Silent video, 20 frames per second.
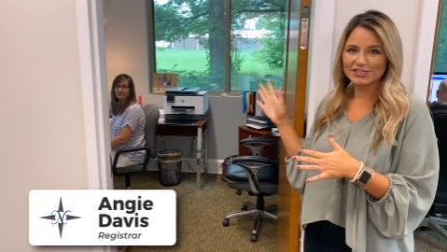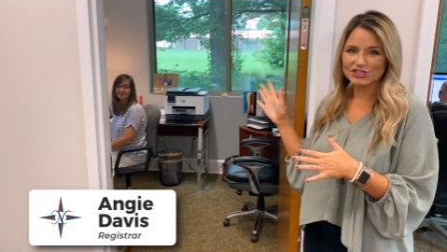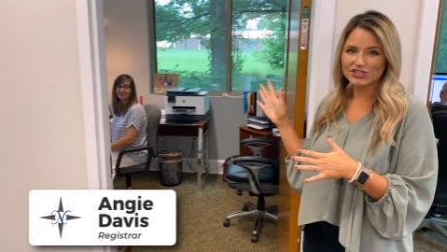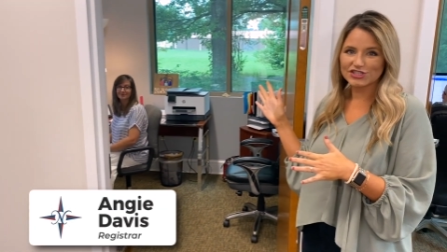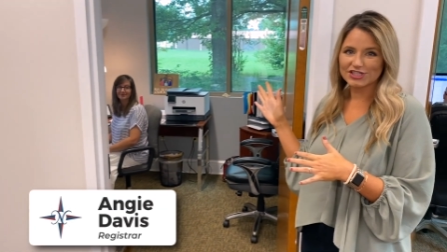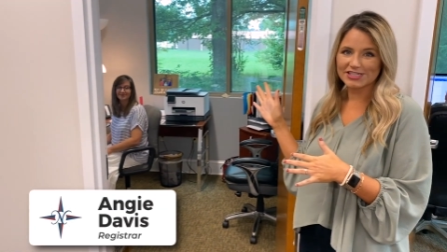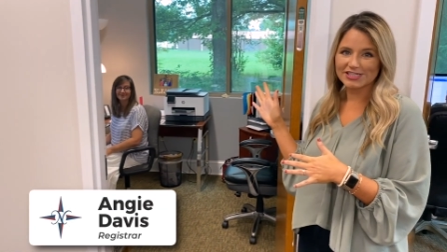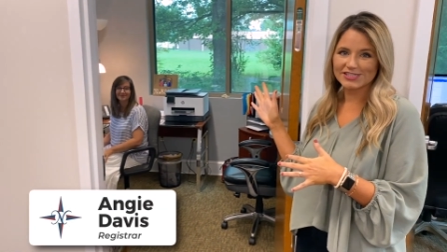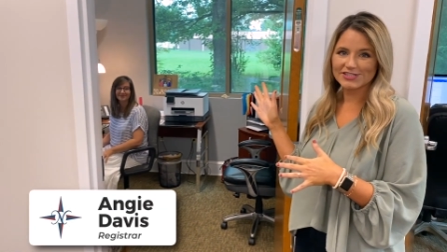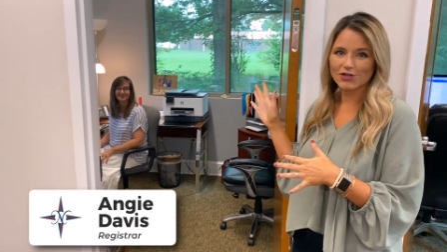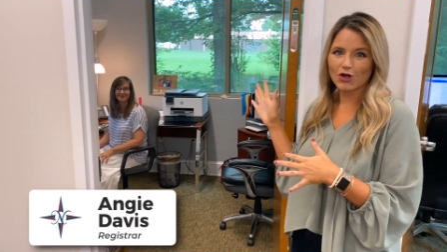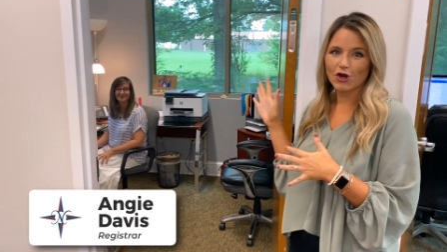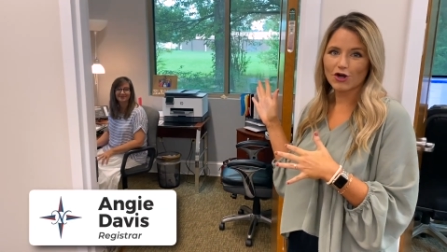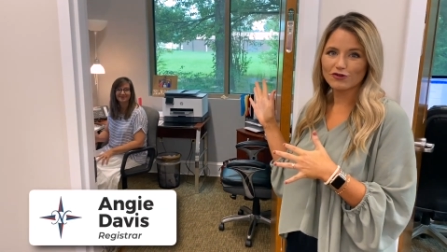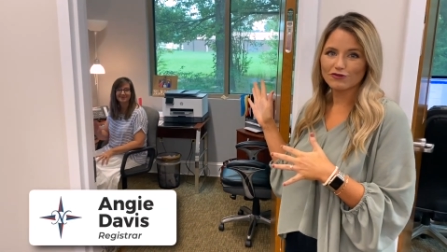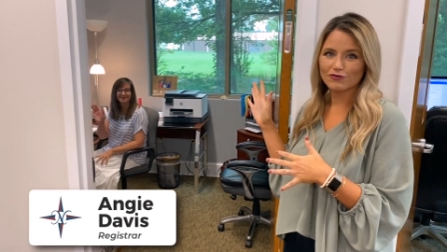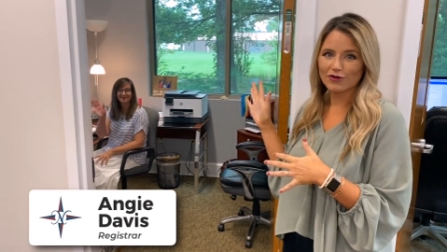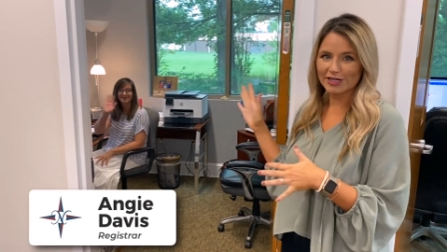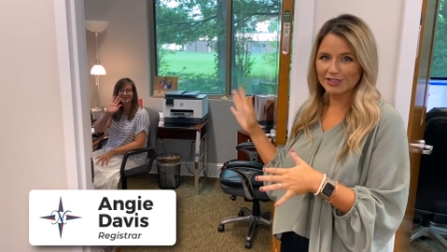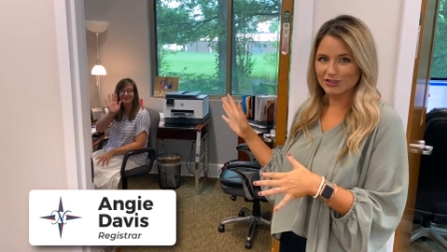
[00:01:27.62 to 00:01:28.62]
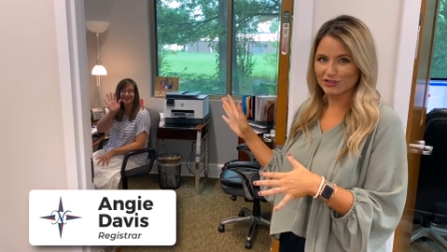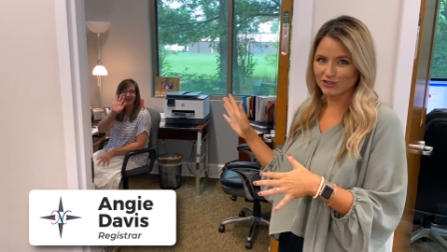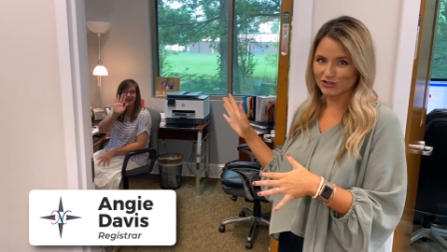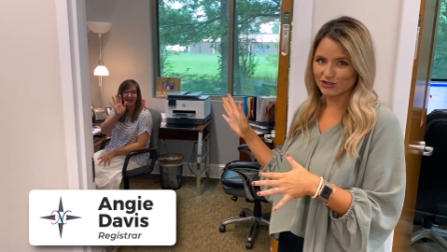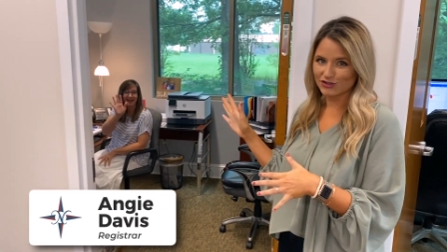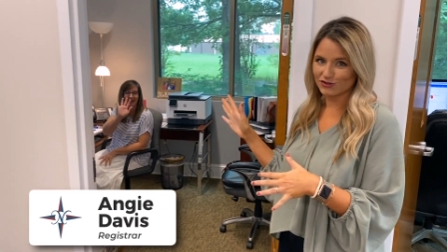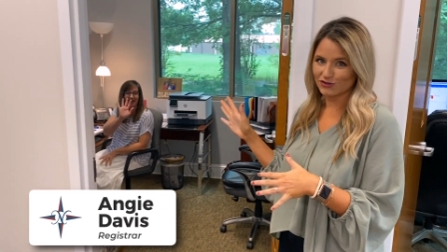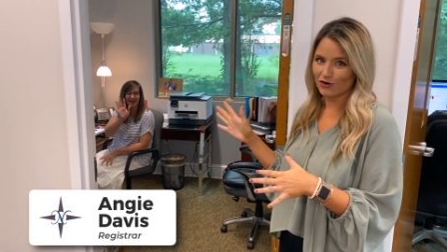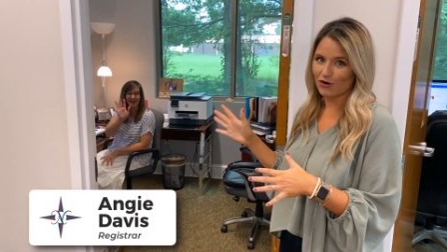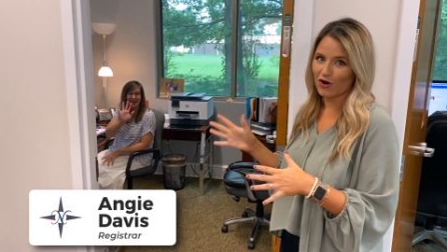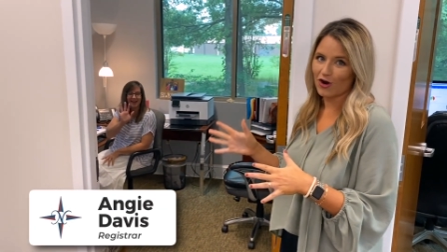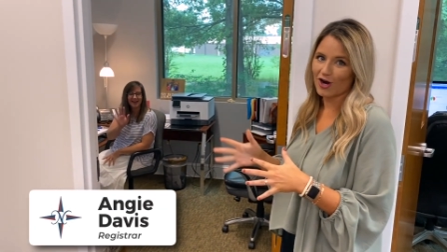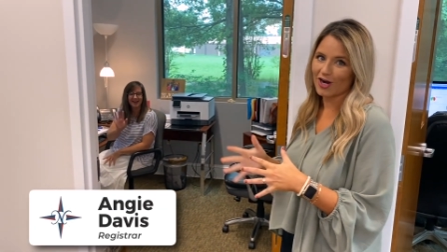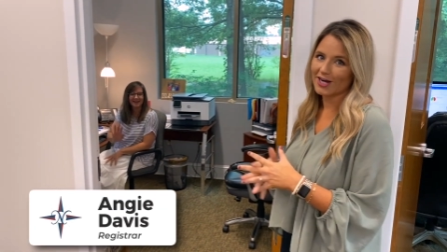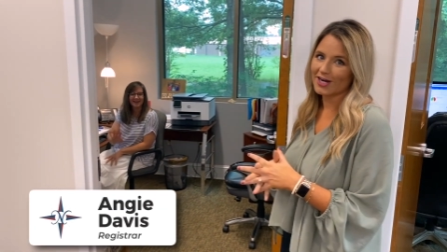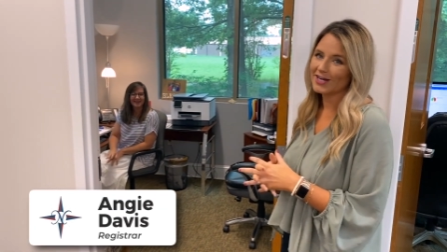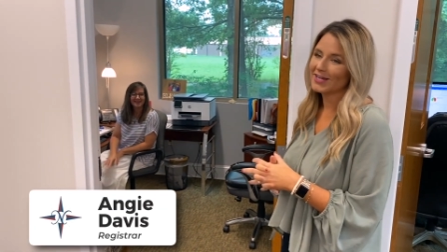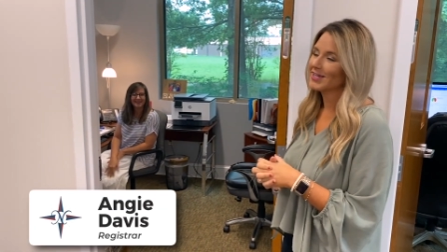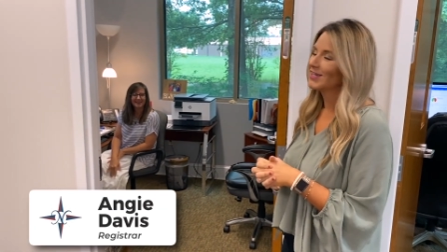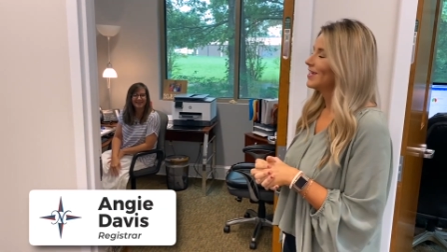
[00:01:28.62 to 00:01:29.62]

She is our registrar,